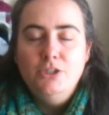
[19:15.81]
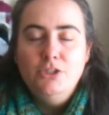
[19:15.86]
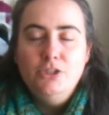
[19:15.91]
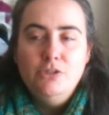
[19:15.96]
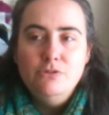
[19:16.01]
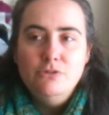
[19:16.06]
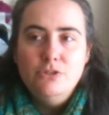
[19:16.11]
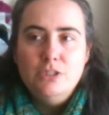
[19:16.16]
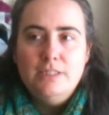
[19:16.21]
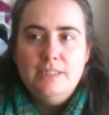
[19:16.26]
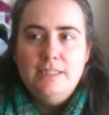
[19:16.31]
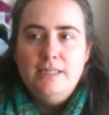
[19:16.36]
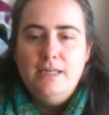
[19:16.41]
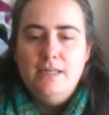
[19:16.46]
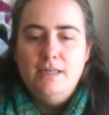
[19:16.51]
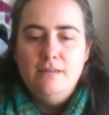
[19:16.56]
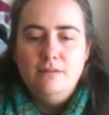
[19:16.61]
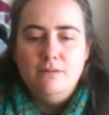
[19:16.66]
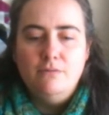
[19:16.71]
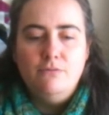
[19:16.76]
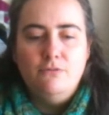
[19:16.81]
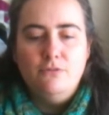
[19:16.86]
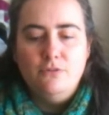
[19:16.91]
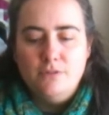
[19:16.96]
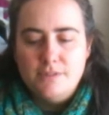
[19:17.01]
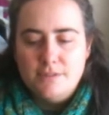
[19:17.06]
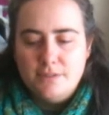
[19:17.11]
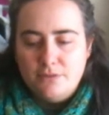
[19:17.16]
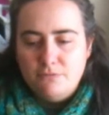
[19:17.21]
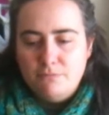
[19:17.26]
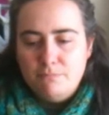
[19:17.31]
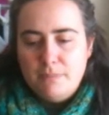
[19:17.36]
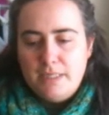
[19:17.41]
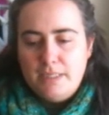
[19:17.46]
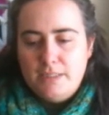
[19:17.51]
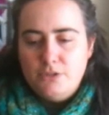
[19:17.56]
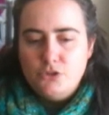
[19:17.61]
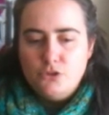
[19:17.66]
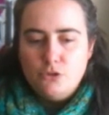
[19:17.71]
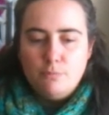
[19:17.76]
usually either for a sort of
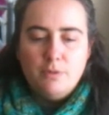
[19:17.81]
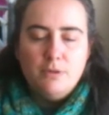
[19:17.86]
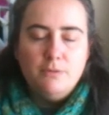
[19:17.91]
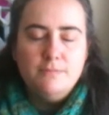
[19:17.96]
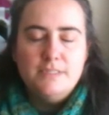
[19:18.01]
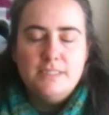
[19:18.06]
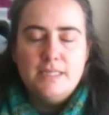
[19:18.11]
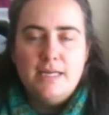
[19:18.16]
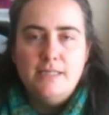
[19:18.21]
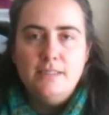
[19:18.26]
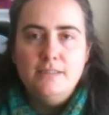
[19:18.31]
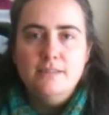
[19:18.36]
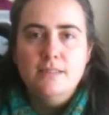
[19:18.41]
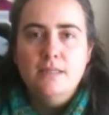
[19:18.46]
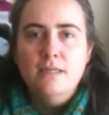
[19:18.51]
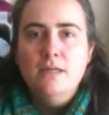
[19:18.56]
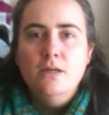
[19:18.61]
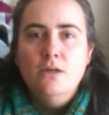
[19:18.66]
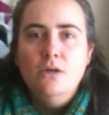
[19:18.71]
mini shop update